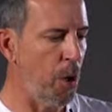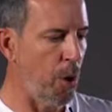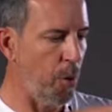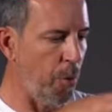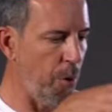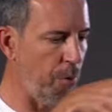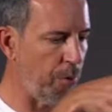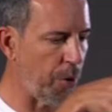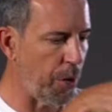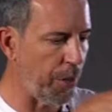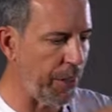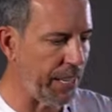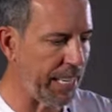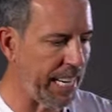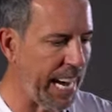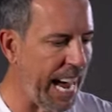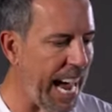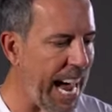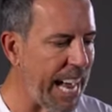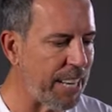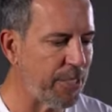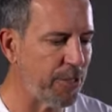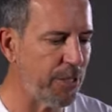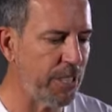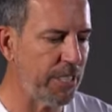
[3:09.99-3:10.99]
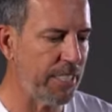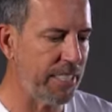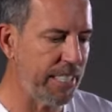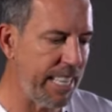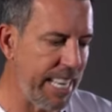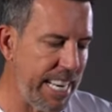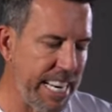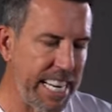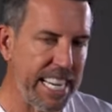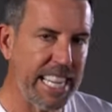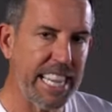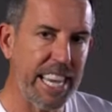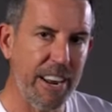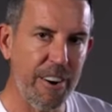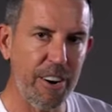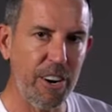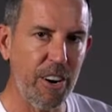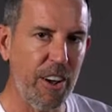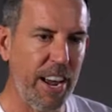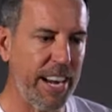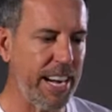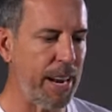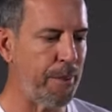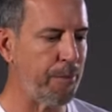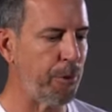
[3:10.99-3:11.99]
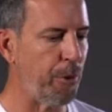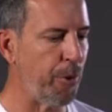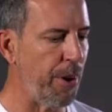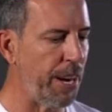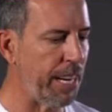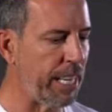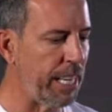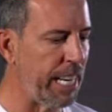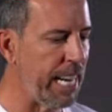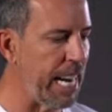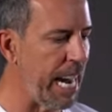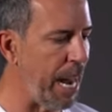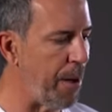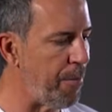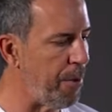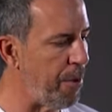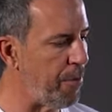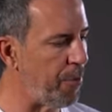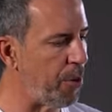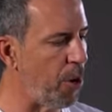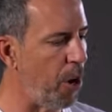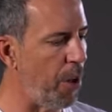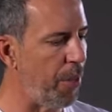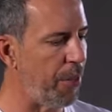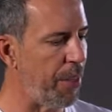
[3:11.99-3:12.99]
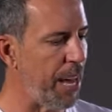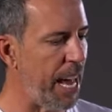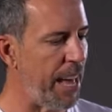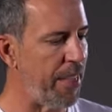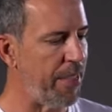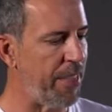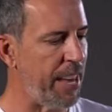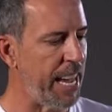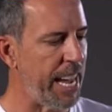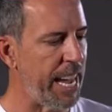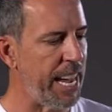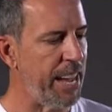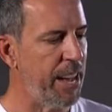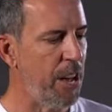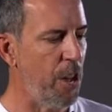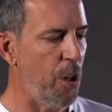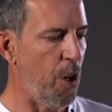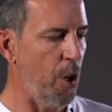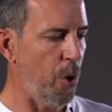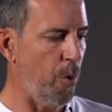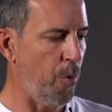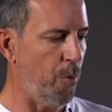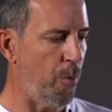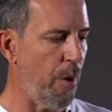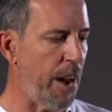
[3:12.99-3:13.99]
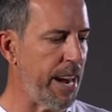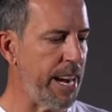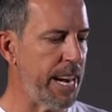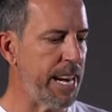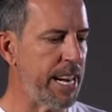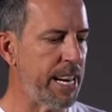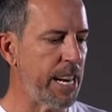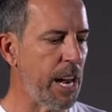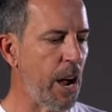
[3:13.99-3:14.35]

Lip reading: We've got the cartridge sitting in there and lined up correctly, and we've got that there ready to